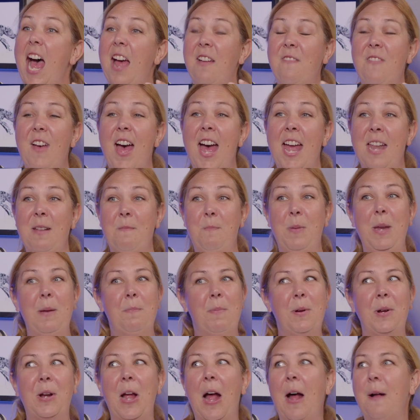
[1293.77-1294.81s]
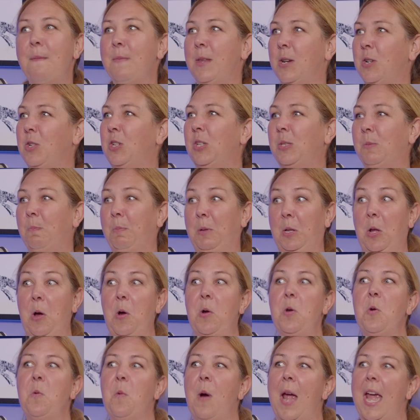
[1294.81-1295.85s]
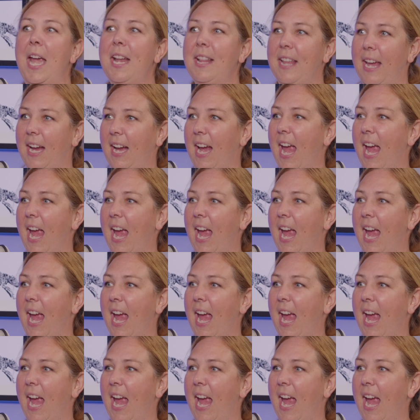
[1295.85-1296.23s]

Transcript: i've had people come they're just blown away like